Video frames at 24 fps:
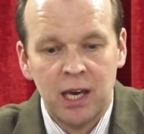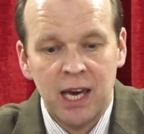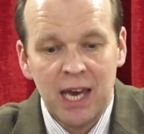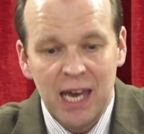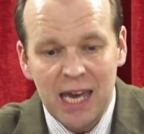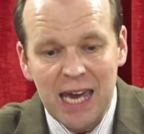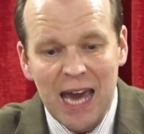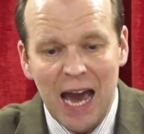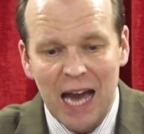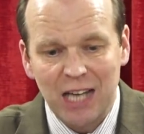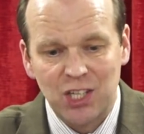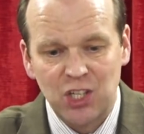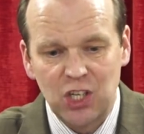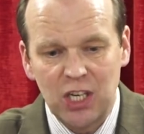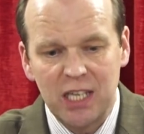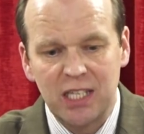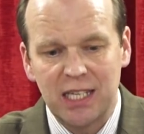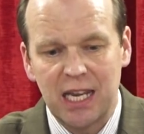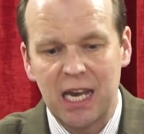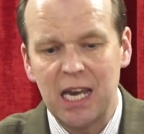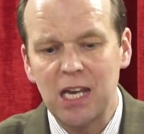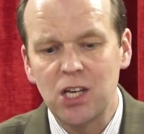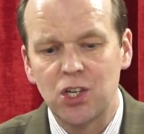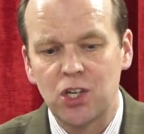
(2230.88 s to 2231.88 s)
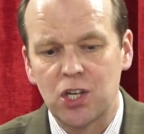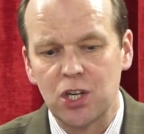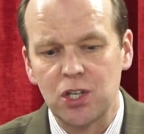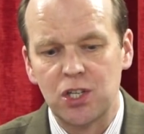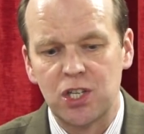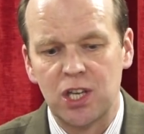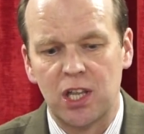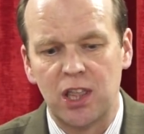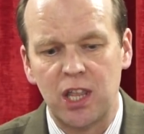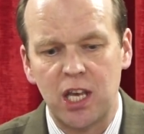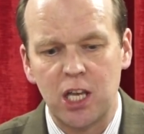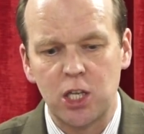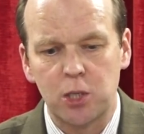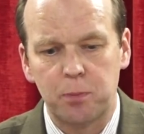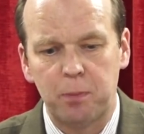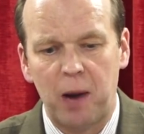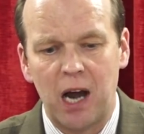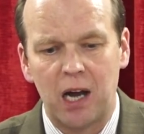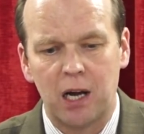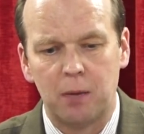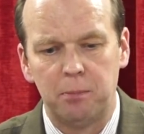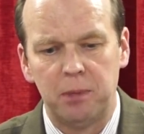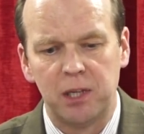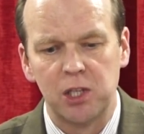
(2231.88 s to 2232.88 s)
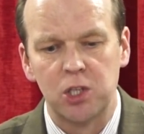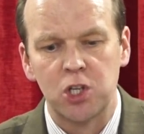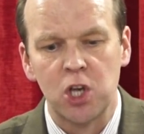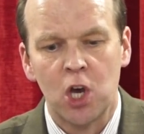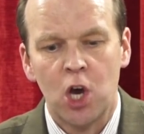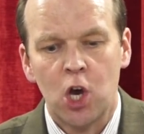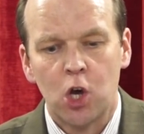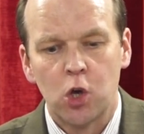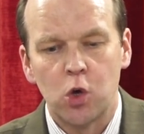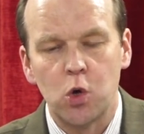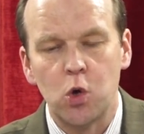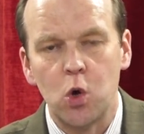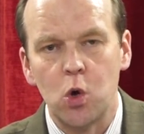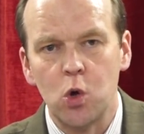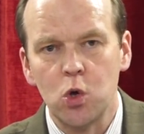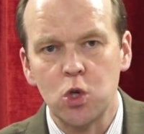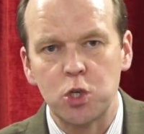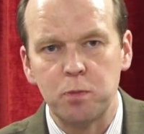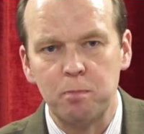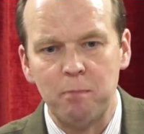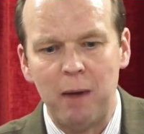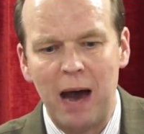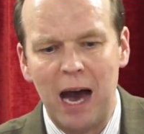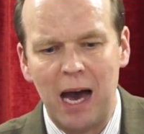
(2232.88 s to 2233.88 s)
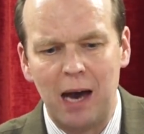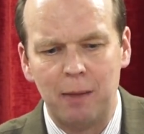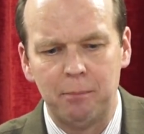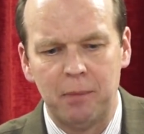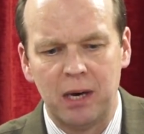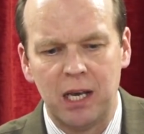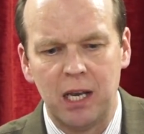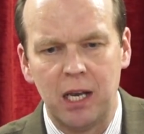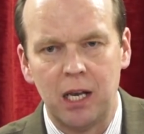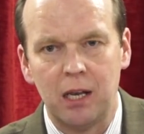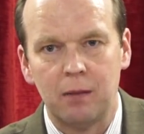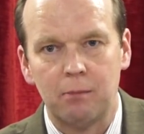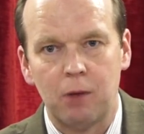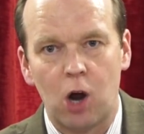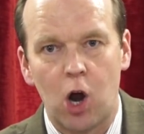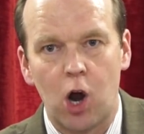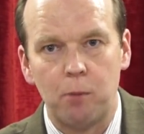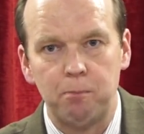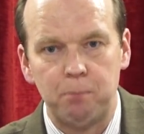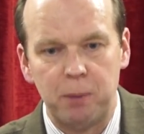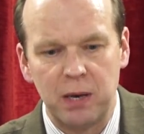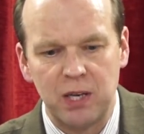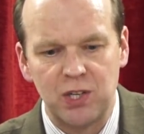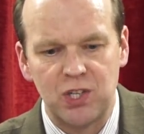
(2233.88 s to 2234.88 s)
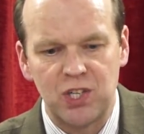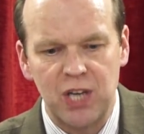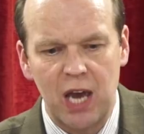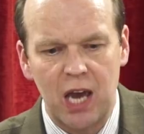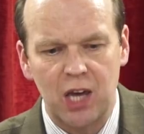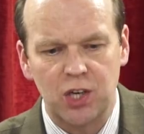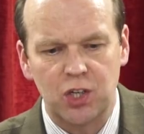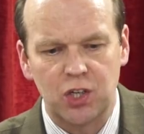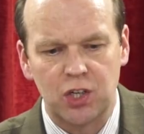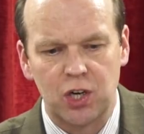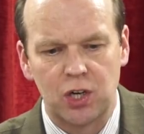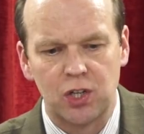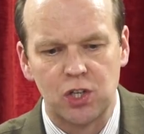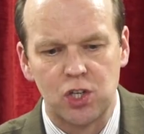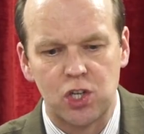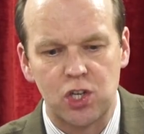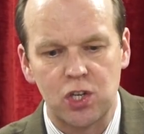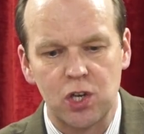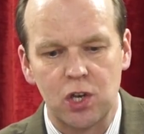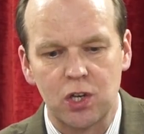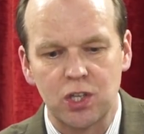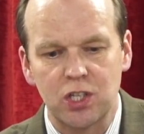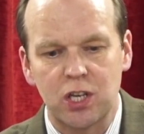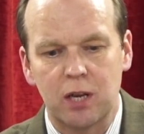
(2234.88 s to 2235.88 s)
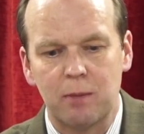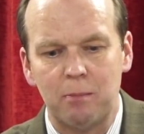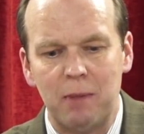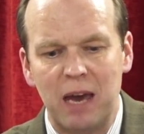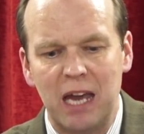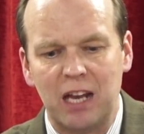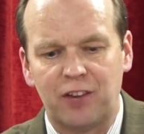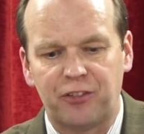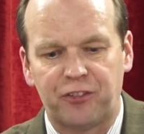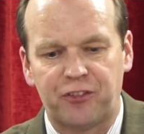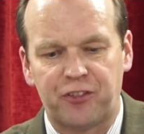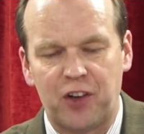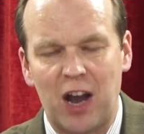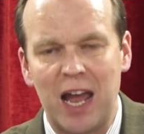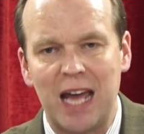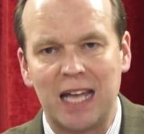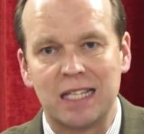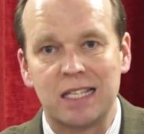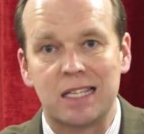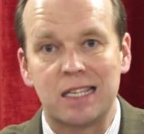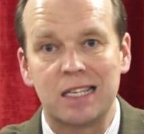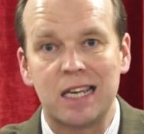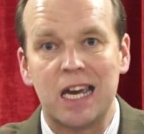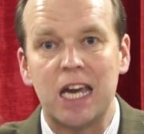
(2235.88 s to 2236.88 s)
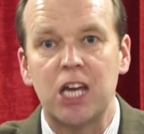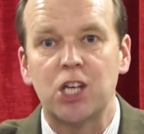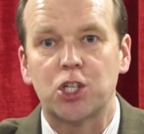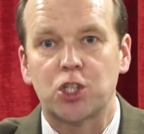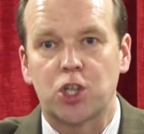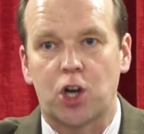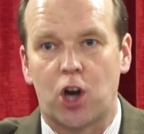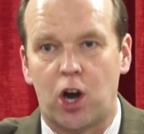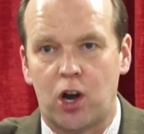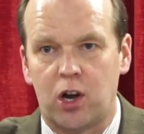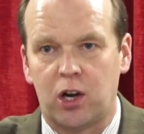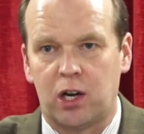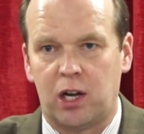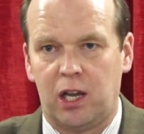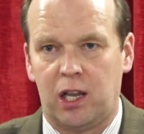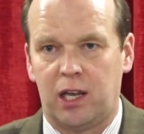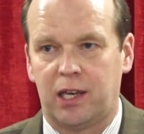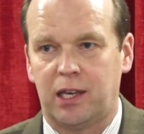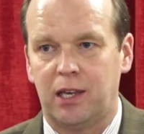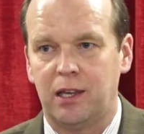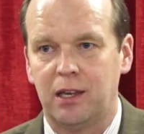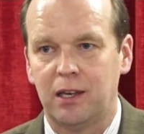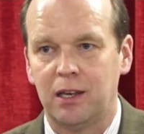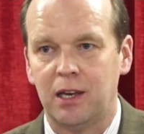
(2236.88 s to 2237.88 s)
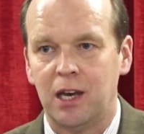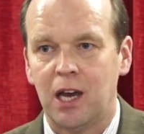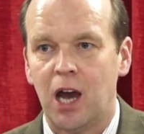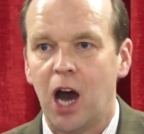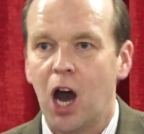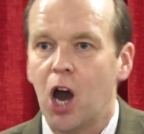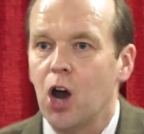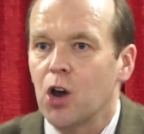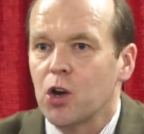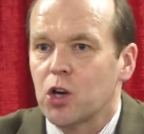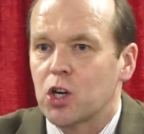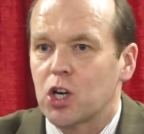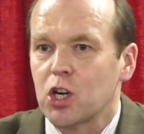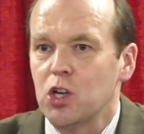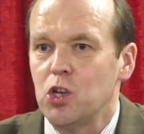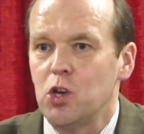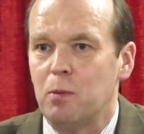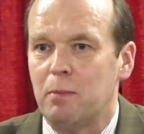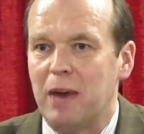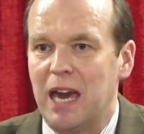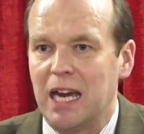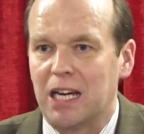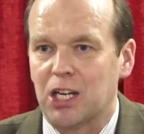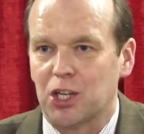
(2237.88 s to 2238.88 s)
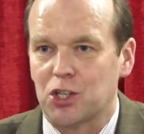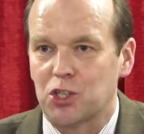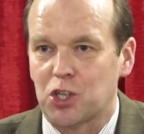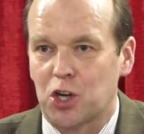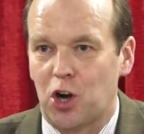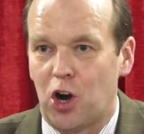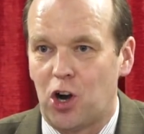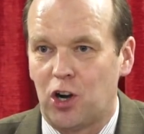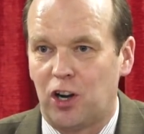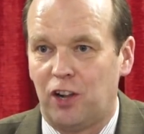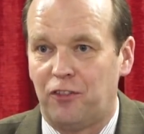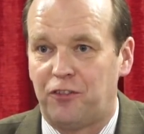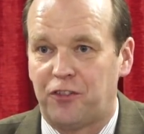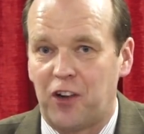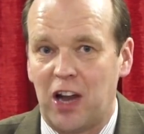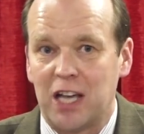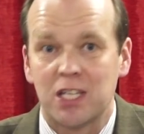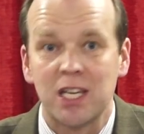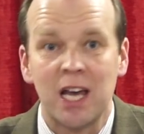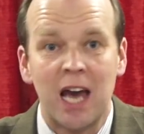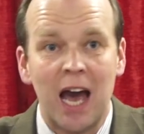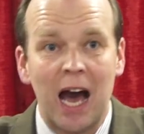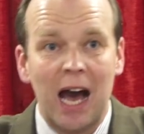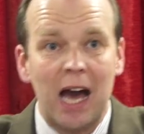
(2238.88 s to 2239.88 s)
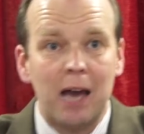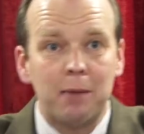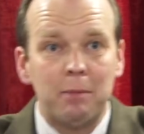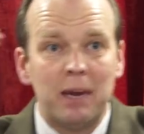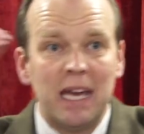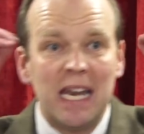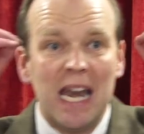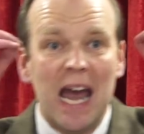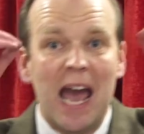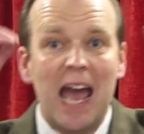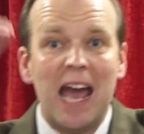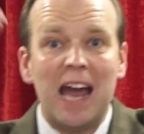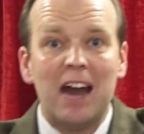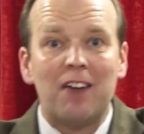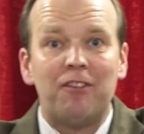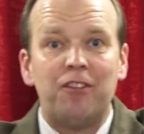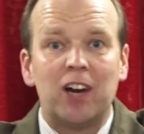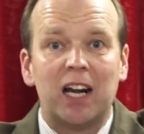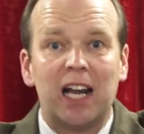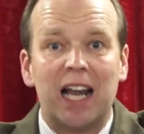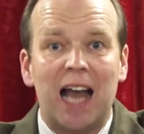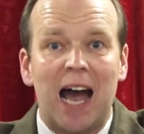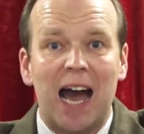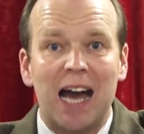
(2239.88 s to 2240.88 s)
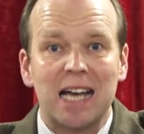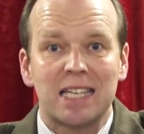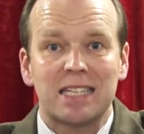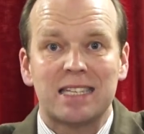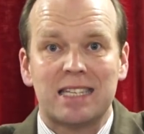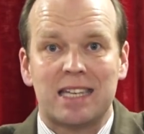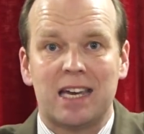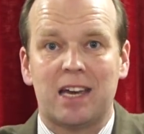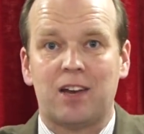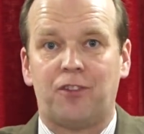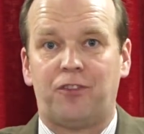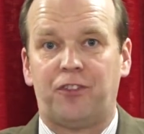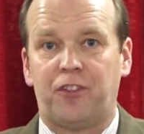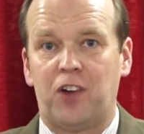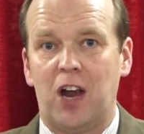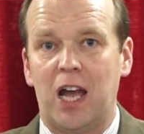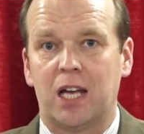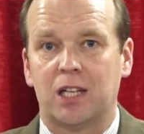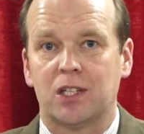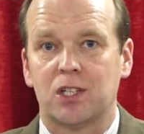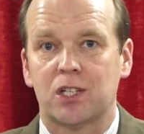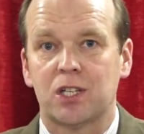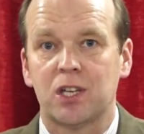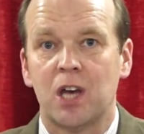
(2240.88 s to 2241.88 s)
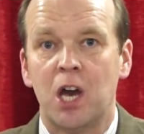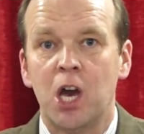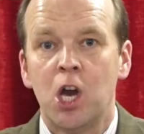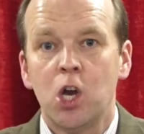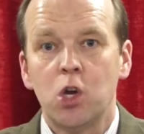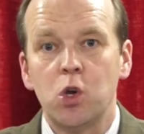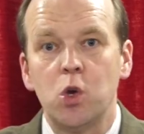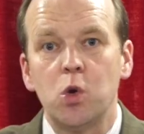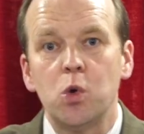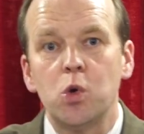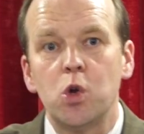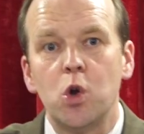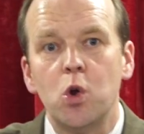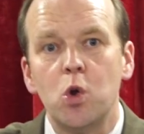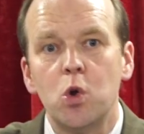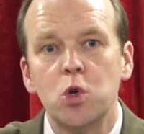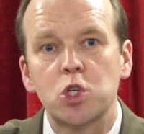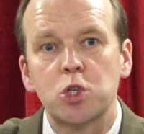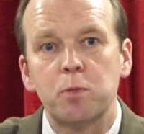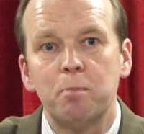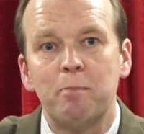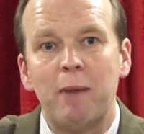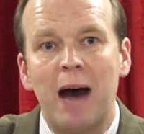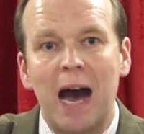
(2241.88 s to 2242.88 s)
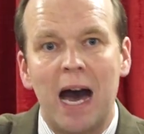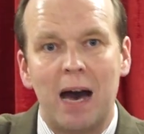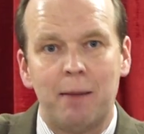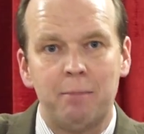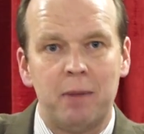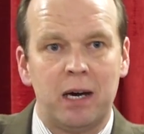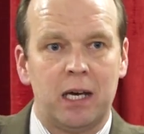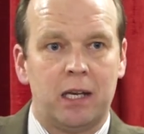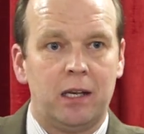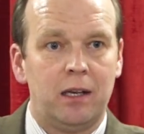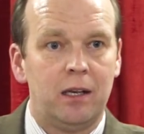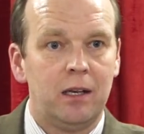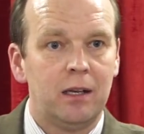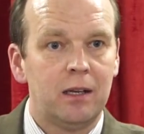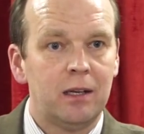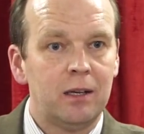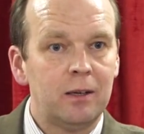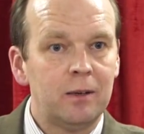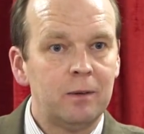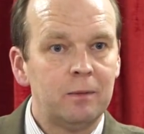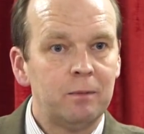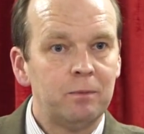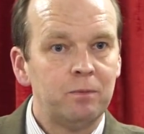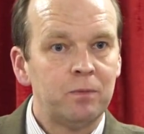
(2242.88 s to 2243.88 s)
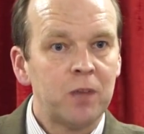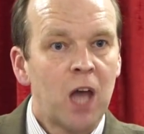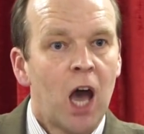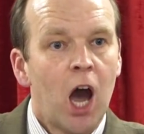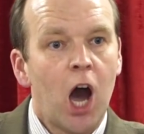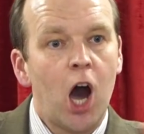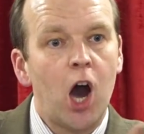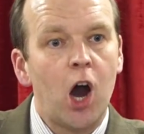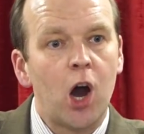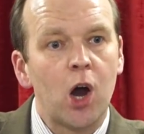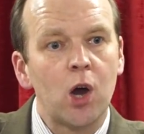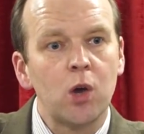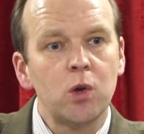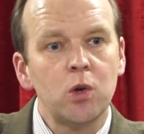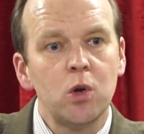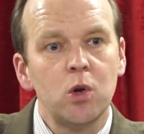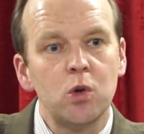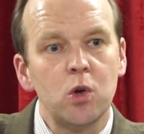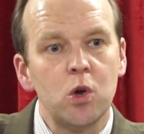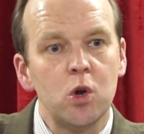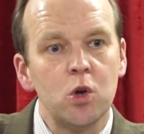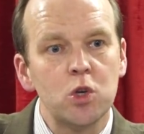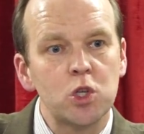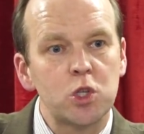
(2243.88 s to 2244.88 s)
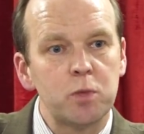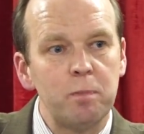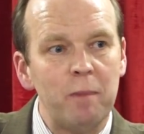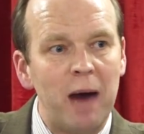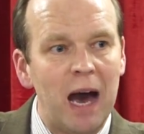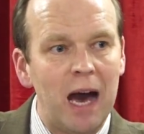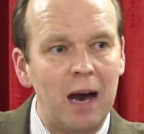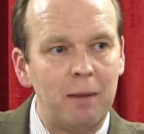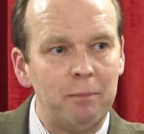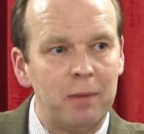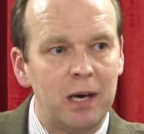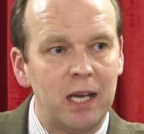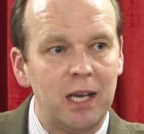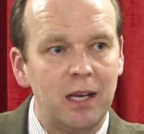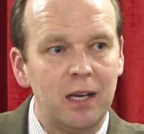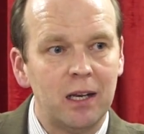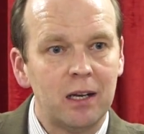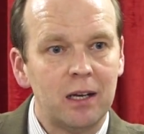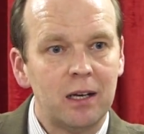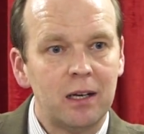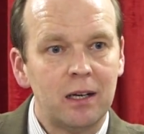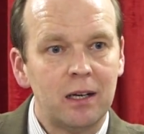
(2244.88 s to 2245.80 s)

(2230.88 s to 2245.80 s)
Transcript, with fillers: He actually teaches in these parables use mammon or possessions to make friends eternally. How can you make eternal friends? I mean, everlasting friends. You use mammon. How you use mammon